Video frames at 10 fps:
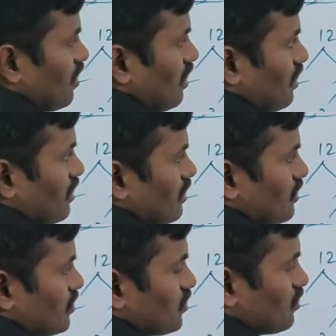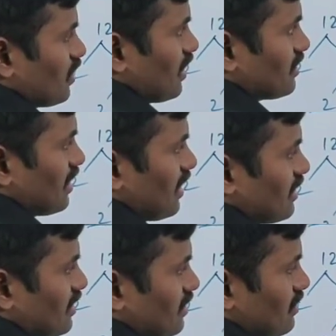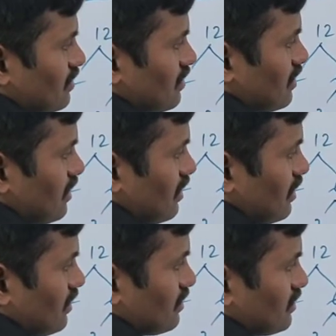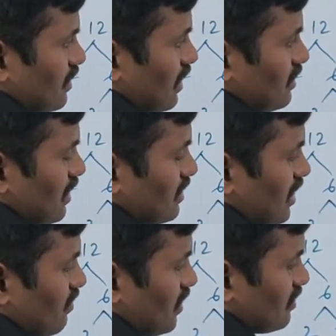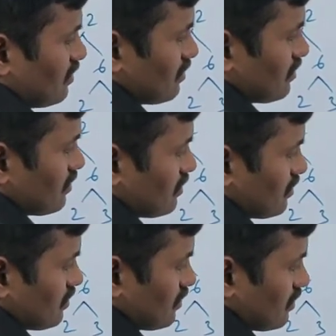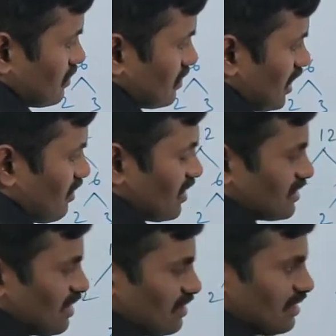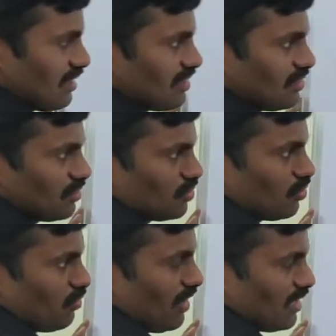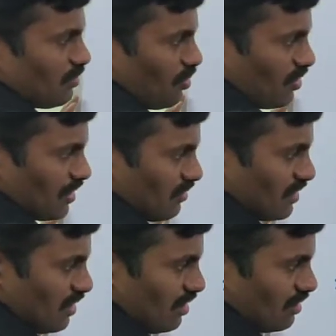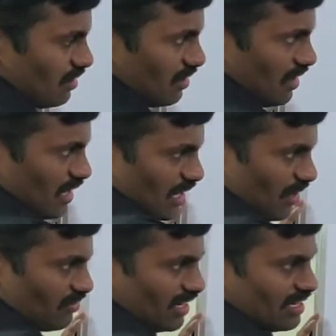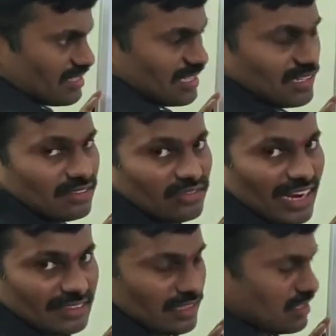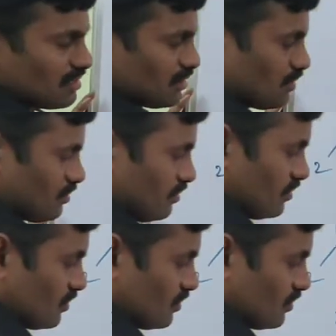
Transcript: we know already. 2 9 are 18, 3 3 are 1, 3 1 are 3. So find the product of the left hand side factors.